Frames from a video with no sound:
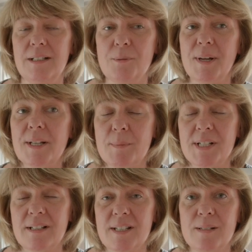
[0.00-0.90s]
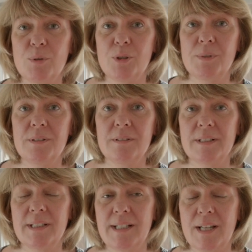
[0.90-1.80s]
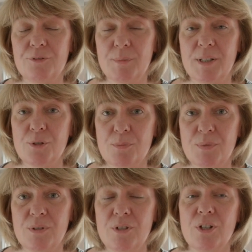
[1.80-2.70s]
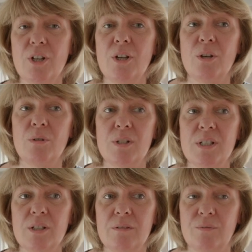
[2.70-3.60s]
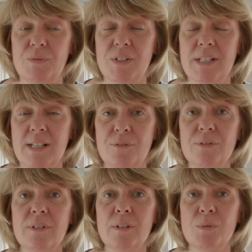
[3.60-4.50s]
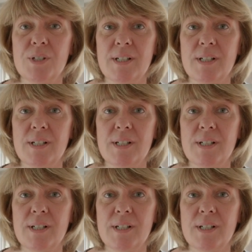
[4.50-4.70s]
My name is Alison Bulmer and I care for my husband, who is 57 and was